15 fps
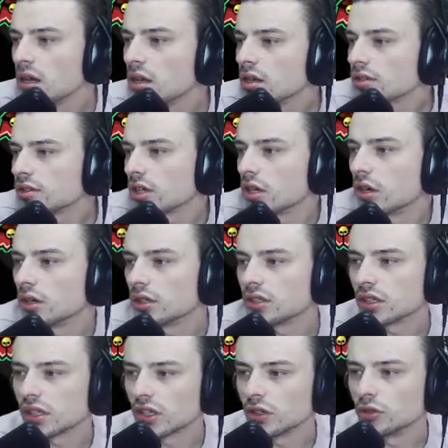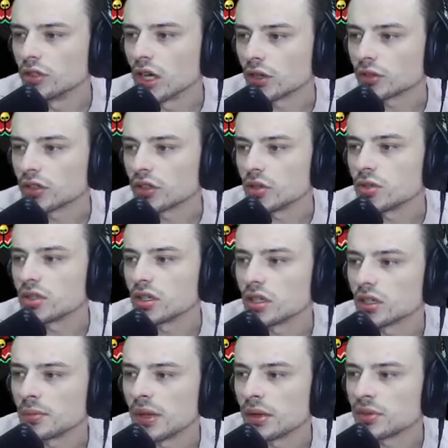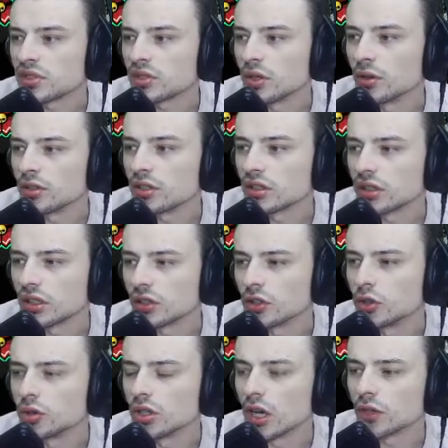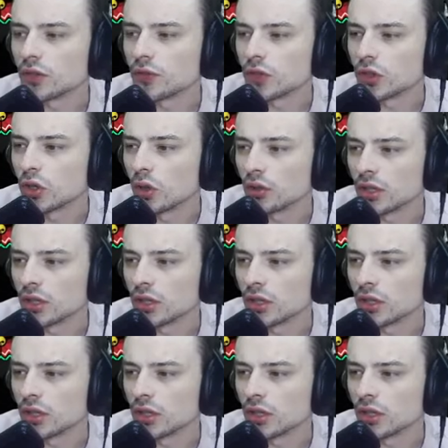So, declare a new doctrine. Use the commandment stone to declare a new doctrine for your cult.